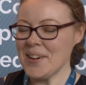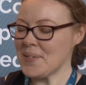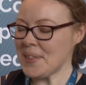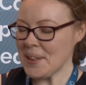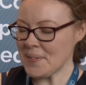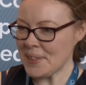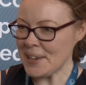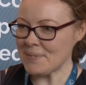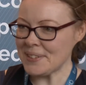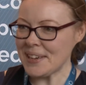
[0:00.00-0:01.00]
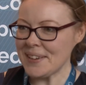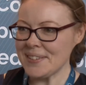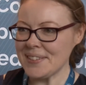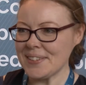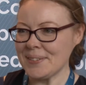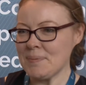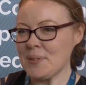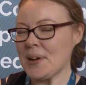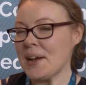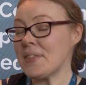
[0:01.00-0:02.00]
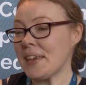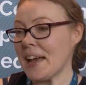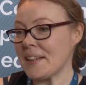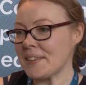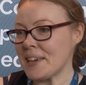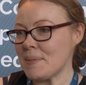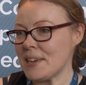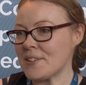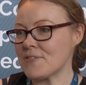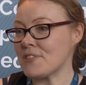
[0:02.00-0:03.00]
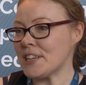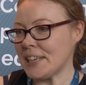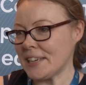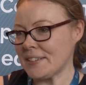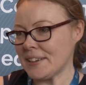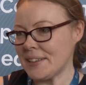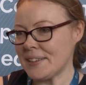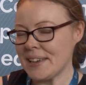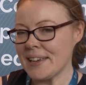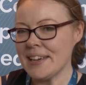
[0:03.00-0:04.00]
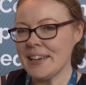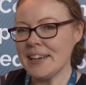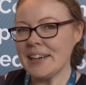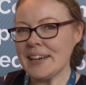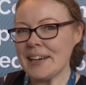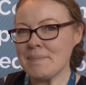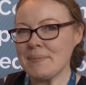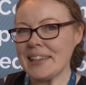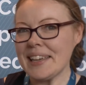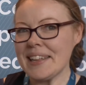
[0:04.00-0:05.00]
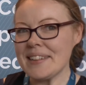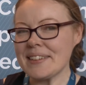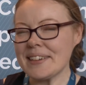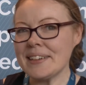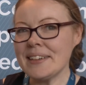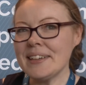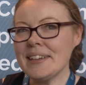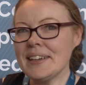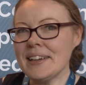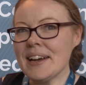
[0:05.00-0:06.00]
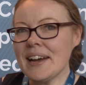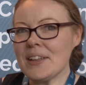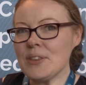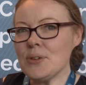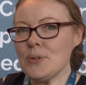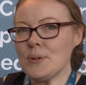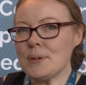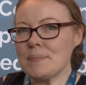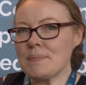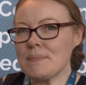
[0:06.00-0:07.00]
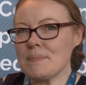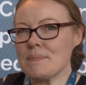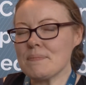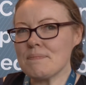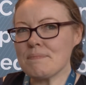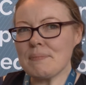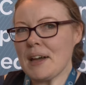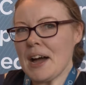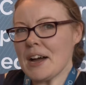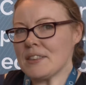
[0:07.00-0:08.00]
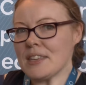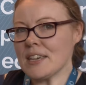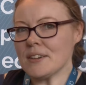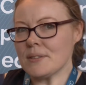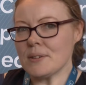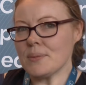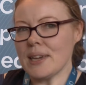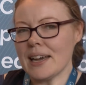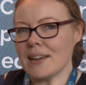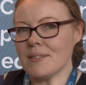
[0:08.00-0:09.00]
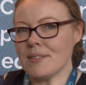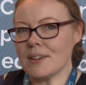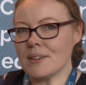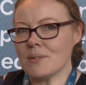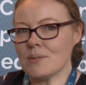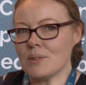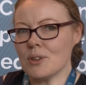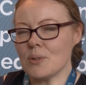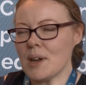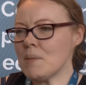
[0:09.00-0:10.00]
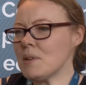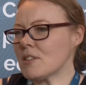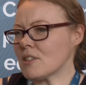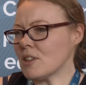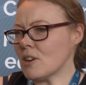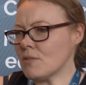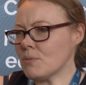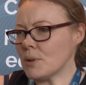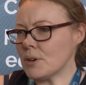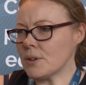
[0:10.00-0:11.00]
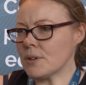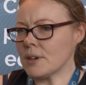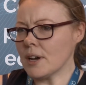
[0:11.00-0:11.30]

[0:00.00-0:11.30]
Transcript: Thanks for the invitation, John. So I think askAMEE is really exciting. It's a new idea that we had that, you know, AMEE does a lot of work.